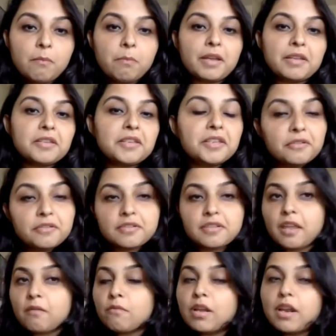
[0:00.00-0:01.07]
by
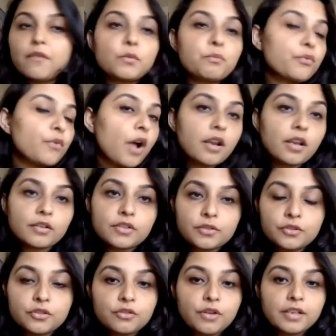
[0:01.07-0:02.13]
using whatever product
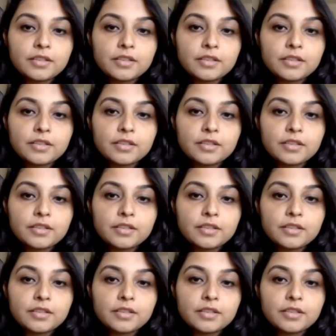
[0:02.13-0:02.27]
you're trying to